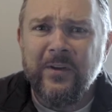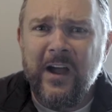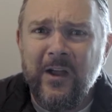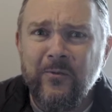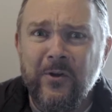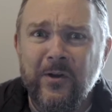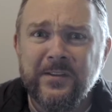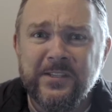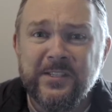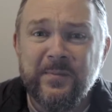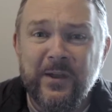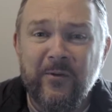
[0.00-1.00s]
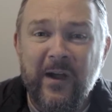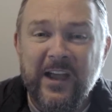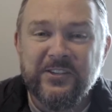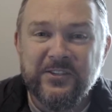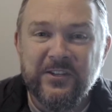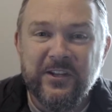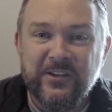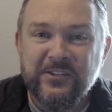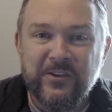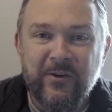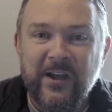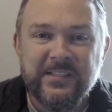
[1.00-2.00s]
God called us to be irrational in our
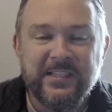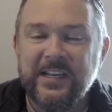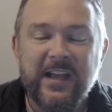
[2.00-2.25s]
generosity,